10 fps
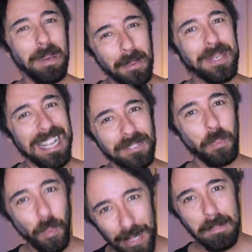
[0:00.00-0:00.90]
But whenever
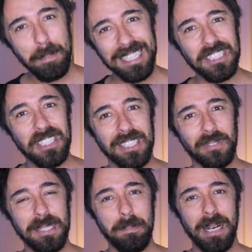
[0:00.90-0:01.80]
we picture the
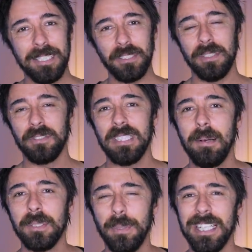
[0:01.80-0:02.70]
green pasture of
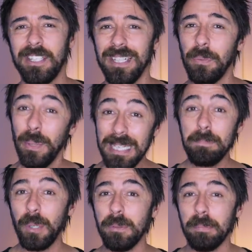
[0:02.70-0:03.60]
Psalm 23, we
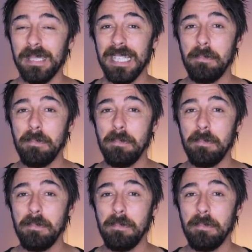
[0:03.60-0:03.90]
probably